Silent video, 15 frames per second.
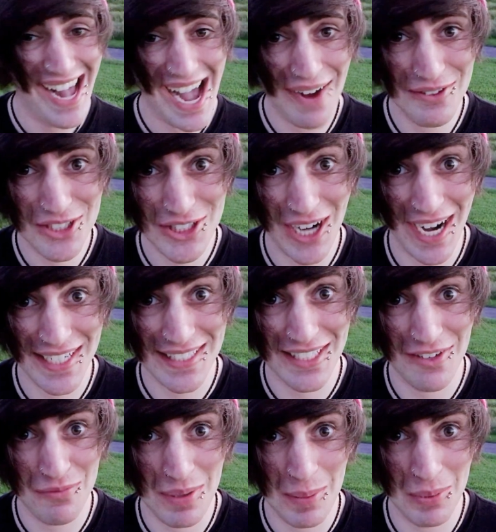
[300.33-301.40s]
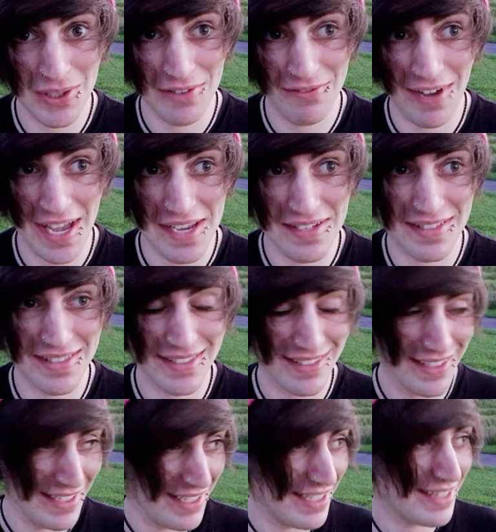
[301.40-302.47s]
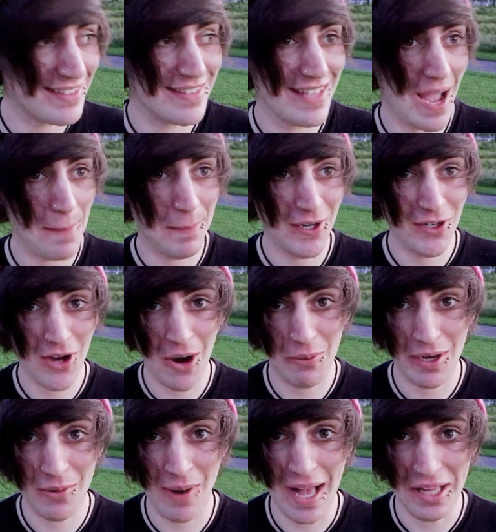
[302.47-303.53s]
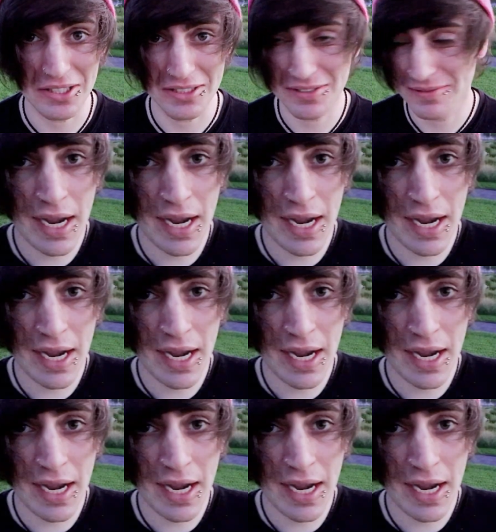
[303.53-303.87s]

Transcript: I was trying to give people advice. It's not been going well. I